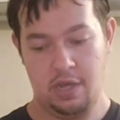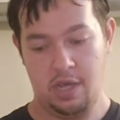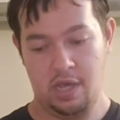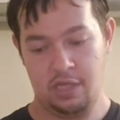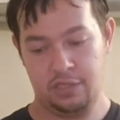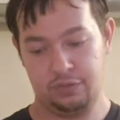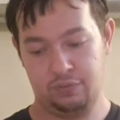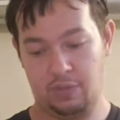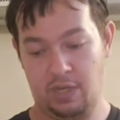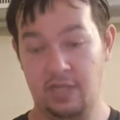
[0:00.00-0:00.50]

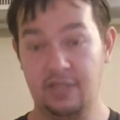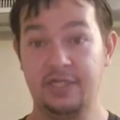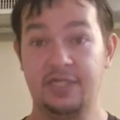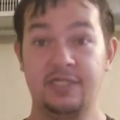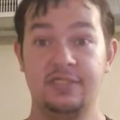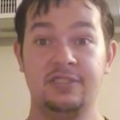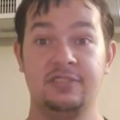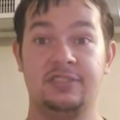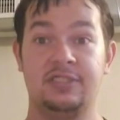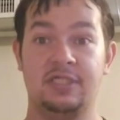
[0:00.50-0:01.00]
As
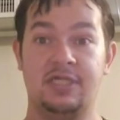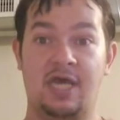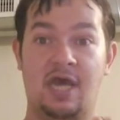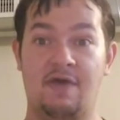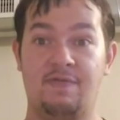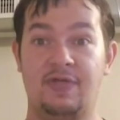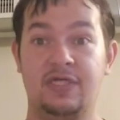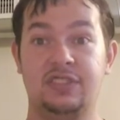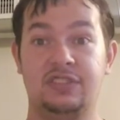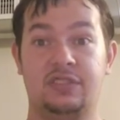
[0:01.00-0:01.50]
well as it
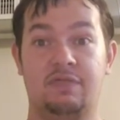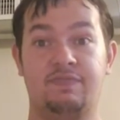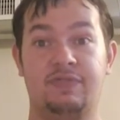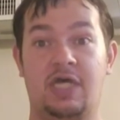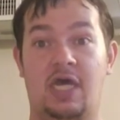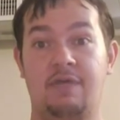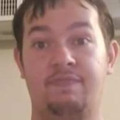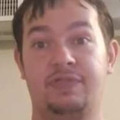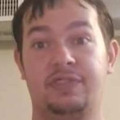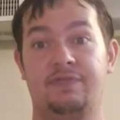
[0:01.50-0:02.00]
having some
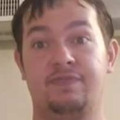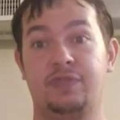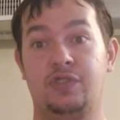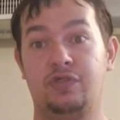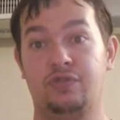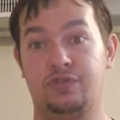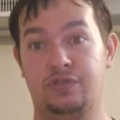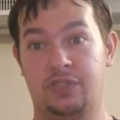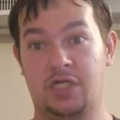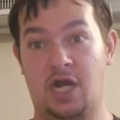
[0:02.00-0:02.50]
types of
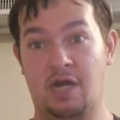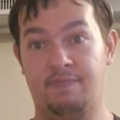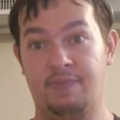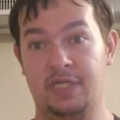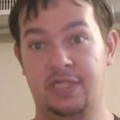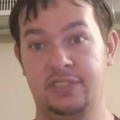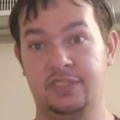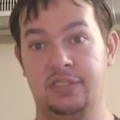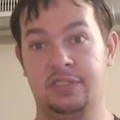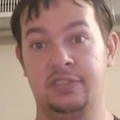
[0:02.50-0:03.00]

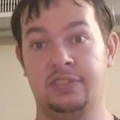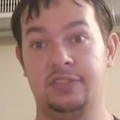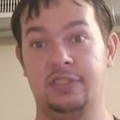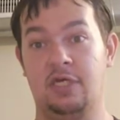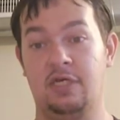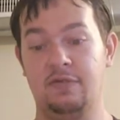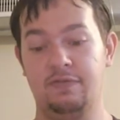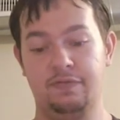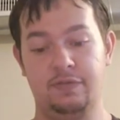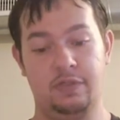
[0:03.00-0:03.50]
nootropics and
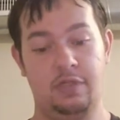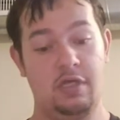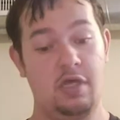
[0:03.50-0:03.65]
stuff.